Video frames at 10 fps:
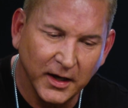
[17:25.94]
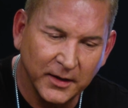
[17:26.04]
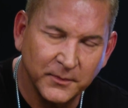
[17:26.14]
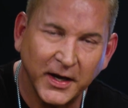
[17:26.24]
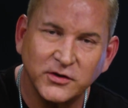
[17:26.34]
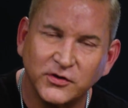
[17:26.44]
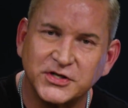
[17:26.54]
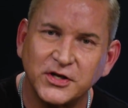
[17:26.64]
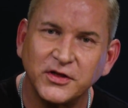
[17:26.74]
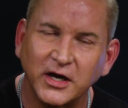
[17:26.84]
And man, you'll
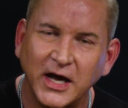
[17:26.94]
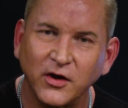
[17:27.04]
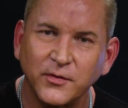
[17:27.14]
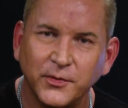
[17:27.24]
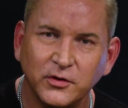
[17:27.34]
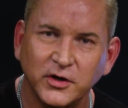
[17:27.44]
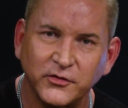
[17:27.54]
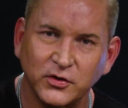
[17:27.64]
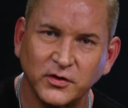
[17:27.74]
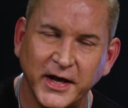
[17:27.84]
see the accountability of
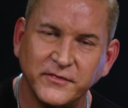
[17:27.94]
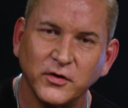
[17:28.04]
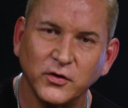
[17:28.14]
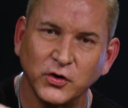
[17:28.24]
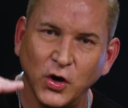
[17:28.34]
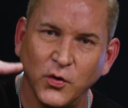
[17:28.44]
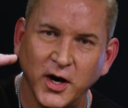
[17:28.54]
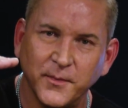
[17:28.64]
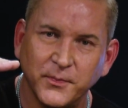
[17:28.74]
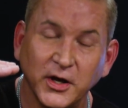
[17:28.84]
your life go
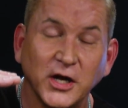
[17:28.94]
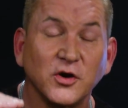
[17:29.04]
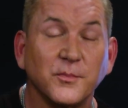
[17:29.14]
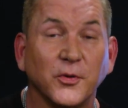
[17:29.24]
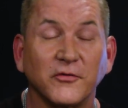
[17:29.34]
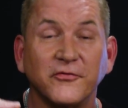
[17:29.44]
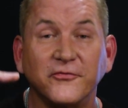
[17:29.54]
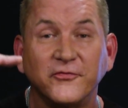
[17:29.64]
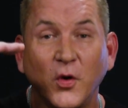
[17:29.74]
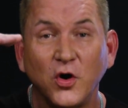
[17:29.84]
up and your
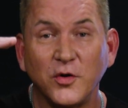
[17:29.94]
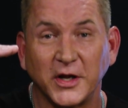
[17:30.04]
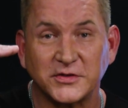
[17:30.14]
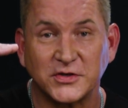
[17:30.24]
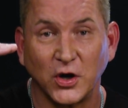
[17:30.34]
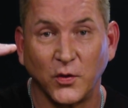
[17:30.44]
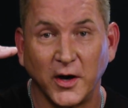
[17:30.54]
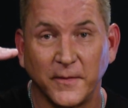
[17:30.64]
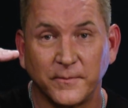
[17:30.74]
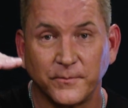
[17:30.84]
performance go up.